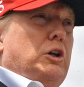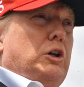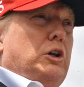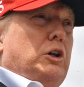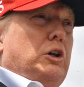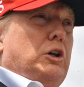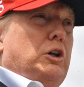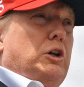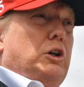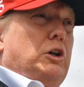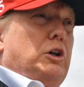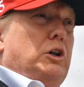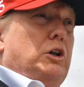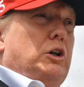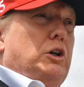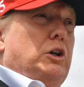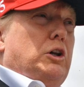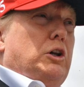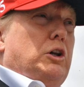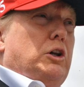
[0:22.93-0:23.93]

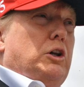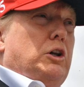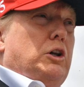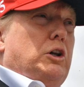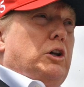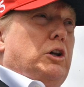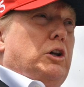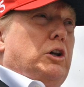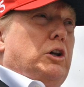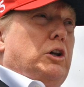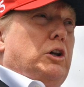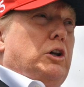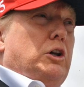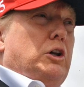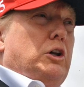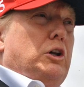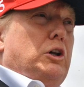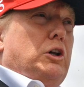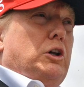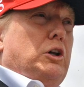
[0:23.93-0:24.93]

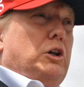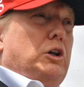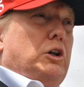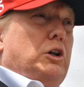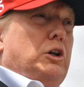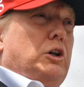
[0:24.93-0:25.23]
(silence)